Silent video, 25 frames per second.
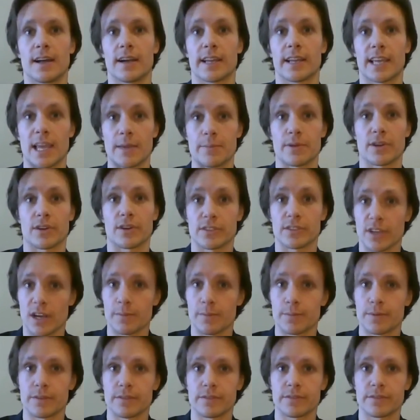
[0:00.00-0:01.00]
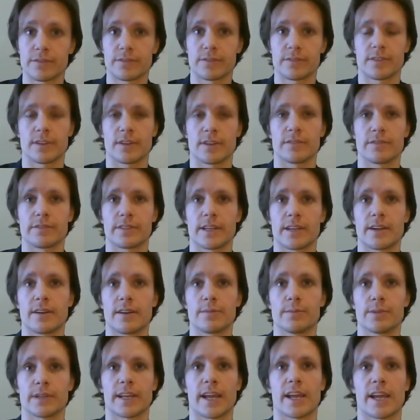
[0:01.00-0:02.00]
keeping on top of their
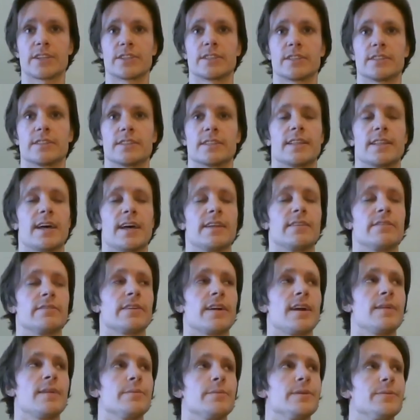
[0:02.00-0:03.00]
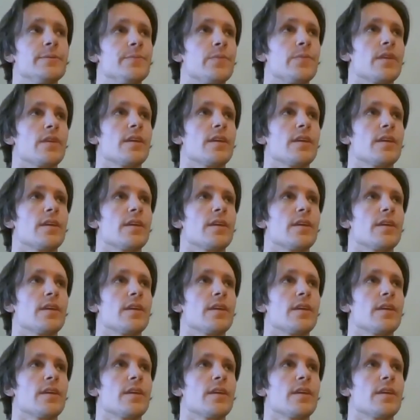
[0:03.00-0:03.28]
obligations in that environment,